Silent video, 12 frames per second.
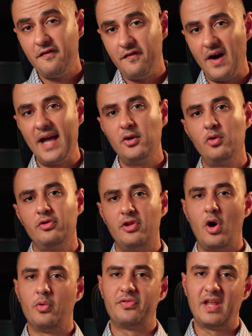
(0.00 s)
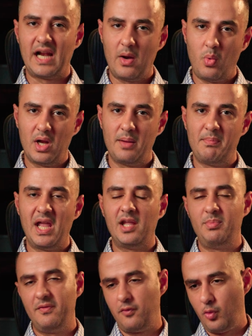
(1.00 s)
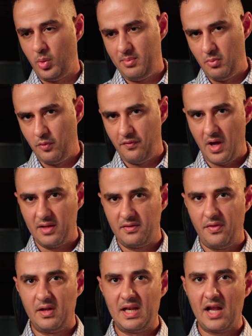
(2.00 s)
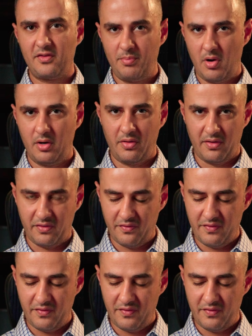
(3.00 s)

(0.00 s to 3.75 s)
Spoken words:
final note that I want to make before we move on to the next part of this